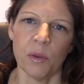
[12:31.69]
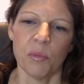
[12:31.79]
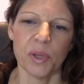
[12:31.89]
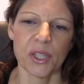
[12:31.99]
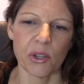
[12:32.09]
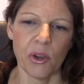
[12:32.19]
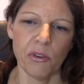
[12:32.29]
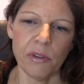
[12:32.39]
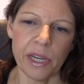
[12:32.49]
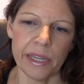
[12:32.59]
but
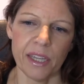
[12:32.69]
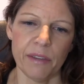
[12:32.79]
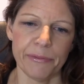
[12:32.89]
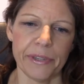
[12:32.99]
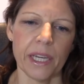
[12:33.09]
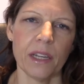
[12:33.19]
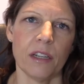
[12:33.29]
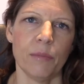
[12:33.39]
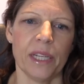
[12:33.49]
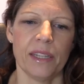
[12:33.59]
only if
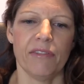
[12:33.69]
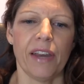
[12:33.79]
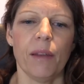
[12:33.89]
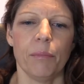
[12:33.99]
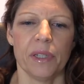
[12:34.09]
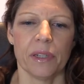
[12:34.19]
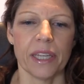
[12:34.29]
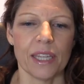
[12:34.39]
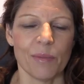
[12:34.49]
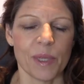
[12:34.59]
economic development
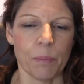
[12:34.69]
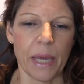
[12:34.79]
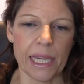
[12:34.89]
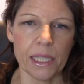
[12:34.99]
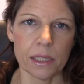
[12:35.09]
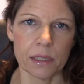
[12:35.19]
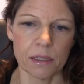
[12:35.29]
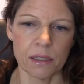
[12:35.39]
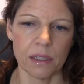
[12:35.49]
keeps pace